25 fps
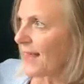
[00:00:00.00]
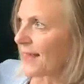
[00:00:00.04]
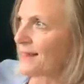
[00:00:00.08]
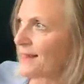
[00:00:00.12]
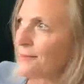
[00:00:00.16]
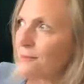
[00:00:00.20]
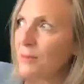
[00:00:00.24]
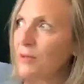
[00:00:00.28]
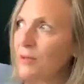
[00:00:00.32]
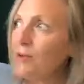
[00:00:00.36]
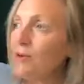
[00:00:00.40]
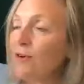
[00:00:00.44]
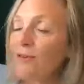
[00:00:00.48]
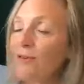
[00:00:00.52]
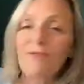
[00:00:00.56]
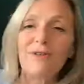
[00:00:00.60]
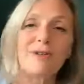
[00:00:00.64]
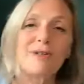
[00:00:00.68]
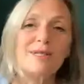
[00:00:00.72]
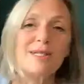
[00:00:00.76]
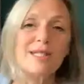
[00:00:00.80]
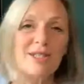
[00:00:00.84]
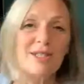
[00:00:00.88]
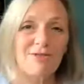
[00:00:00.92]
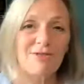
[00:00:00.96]
the
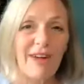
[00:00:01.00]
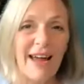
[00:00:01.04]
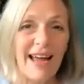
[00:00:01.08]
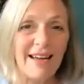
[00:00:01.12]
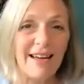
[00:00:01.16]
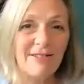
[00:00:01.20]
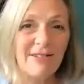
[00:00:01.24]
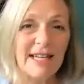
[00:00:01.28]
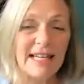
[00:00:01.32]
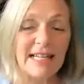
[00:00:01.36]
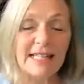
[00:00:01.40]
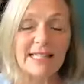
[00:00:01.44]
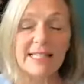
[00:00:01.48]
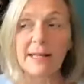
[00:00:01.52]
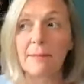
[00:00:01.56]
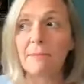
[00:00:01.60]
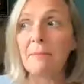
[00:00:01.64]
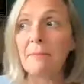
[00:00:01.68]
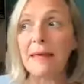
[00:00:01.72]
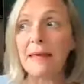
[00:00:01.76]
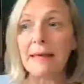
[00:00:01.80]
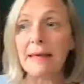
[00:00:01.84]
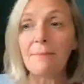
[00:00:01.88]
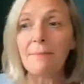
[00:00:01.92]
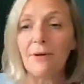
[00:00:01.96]
beautiful surroundings, the
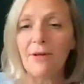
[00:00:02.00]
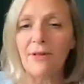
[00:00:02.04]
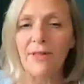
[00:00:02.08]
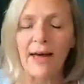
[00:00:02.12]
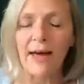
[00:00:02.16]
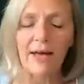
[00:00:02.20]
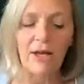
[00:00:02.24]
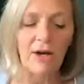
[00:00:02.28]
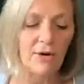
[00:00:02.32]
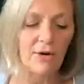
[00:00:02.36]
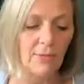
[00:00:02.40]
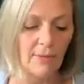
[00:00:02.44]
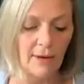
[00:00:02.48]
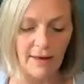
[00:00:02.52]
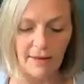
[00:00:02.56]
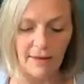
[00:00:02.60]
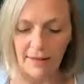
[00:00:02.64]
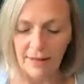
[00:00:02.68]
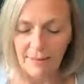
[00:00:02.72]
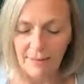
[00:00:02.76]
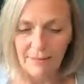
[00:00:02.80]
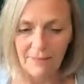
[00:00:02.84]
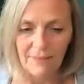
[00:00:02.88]
people that you're with.